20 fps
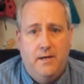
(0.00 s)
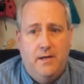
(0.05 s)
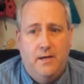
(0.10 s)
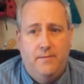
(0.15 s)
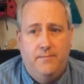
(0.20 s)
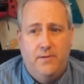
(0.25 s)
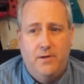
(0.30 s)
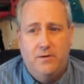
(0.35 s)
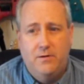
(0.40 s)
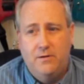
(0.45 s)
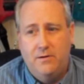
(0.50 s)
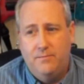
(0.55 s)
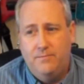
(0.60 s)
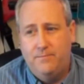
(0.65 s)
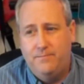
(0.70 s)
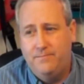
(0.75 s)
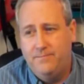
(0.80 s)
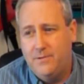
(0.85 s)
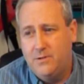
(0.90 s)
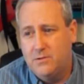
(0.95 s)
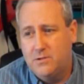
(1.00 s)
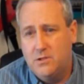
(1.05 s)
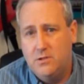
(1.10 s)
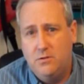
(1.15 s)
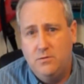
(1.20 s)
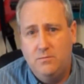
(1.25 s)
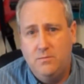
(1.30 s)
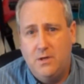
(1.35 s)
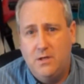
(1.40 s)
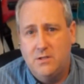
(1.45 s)
Uh, there's
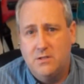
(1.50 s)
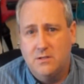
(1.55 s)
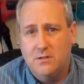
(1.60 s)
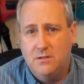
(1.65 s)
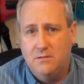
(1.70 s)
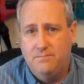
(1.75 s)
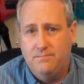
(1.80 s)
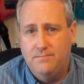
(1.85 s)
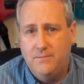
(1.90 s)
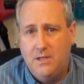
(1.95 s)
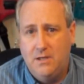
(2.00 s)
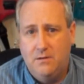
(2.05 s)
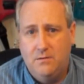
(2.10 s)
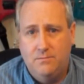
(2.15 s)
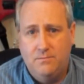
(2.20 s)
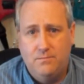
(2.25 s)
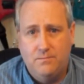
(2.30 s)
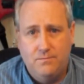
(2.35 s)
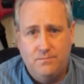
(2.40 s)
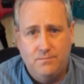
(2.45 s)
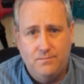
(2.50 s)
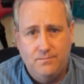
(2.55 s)
too much, you know,